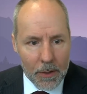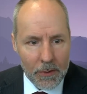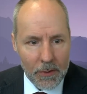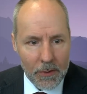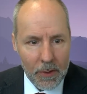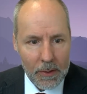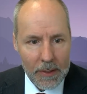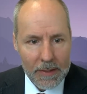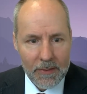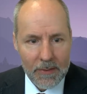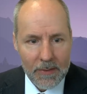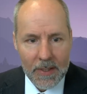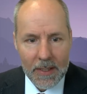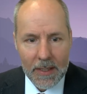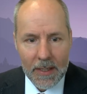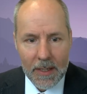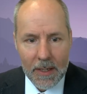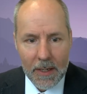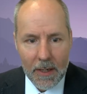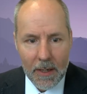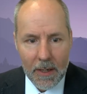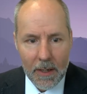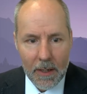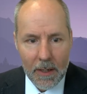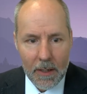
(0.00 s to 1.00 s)
let's see
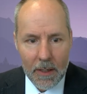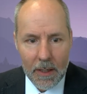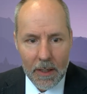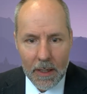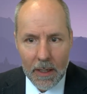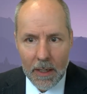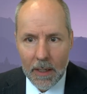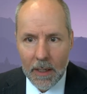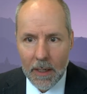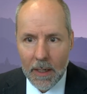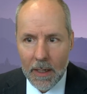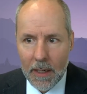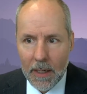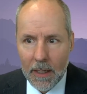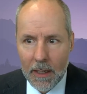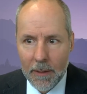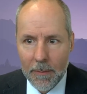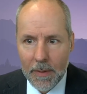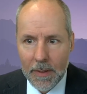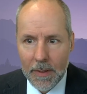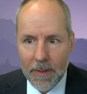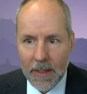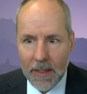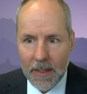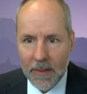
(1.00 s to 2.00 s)
here.
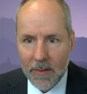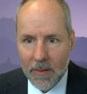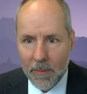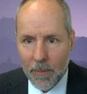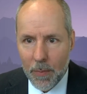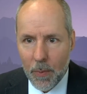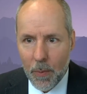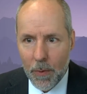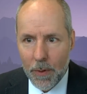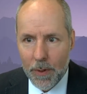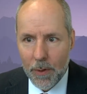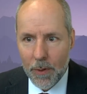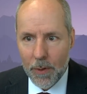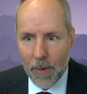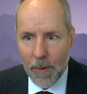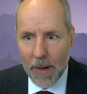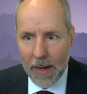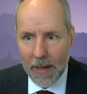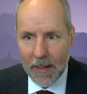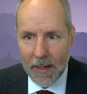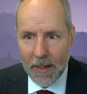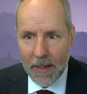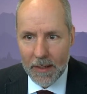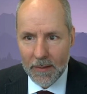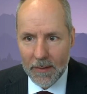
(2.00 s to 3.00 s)
I think it's important to
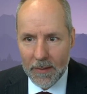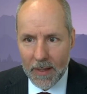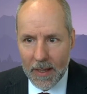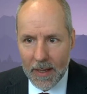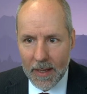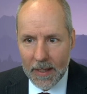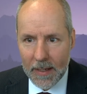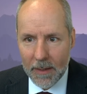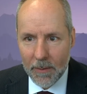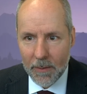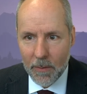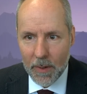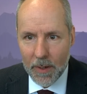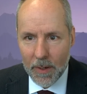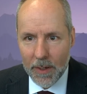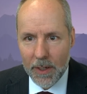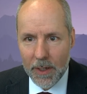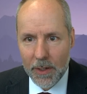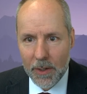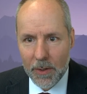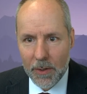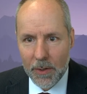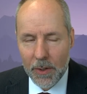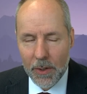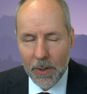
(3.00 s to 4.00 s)
recognize that and
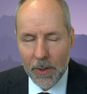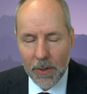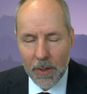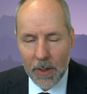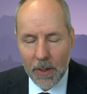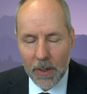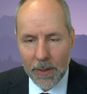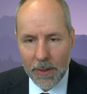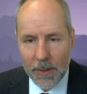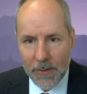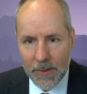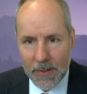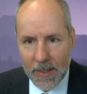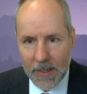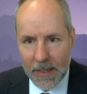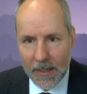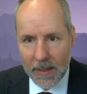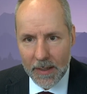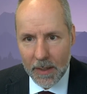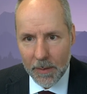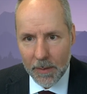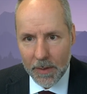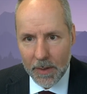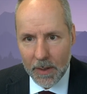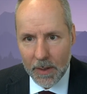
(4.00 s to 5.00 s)
wanted you to
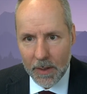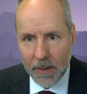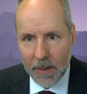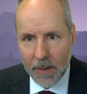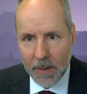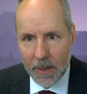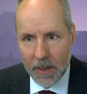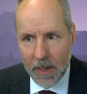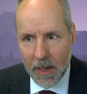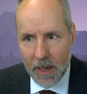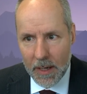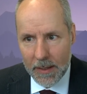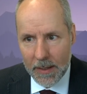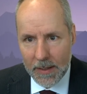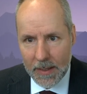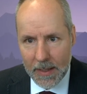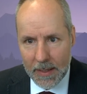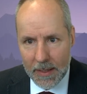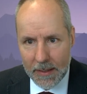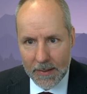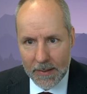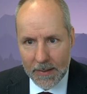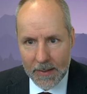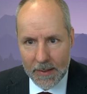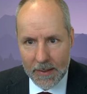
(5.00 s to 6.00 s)
understand the
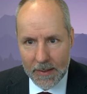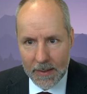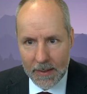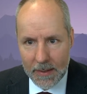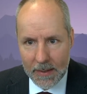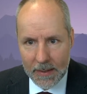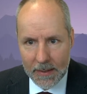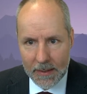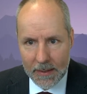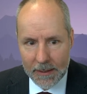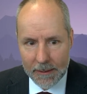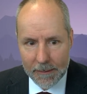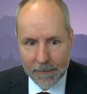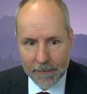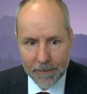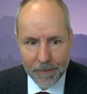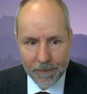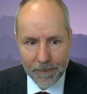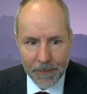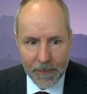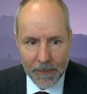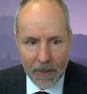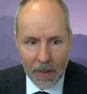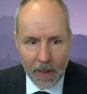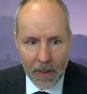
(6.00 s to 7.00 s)
context. All
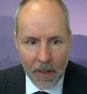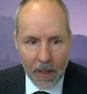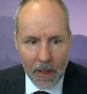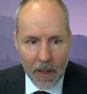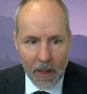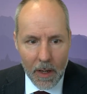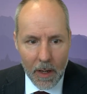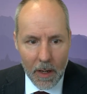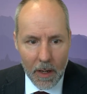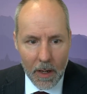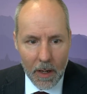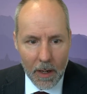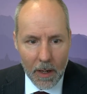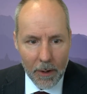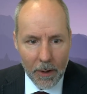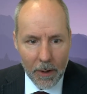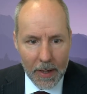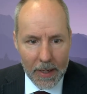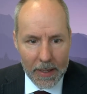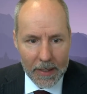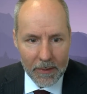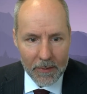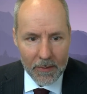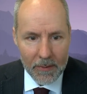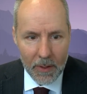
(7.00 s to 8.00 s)

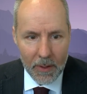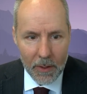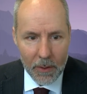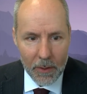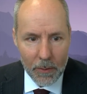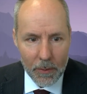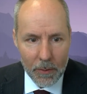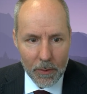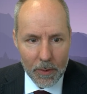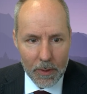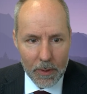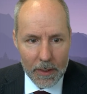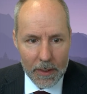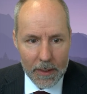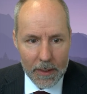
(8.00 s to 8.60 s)
right, so